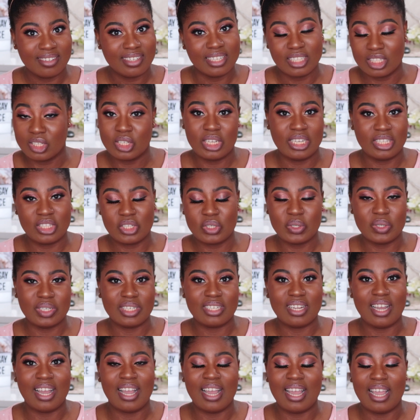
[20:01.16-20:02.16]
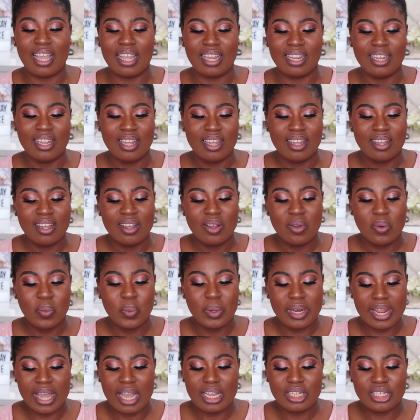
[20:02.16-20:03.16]
It's good. I
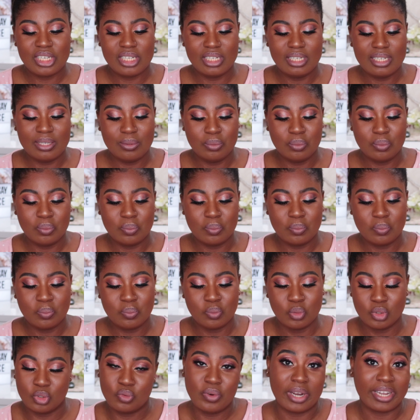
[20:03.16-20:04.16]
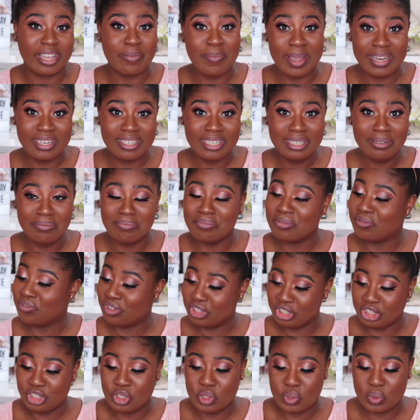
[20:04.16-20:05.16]
would recommend it
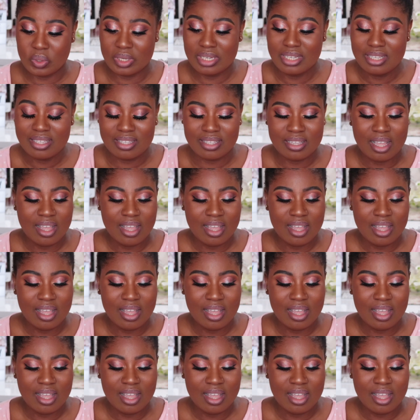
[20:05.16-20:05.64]
for sure.